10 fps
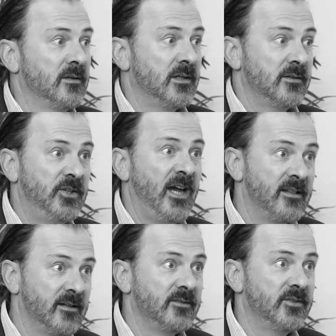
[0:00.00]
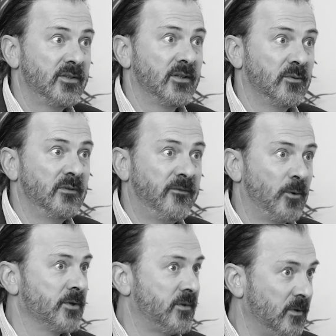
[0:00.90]
So the challenge that would
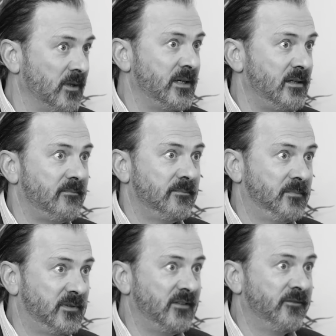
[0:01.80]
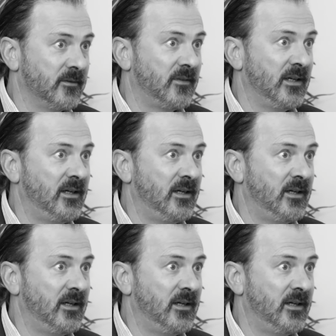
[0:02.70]
force really different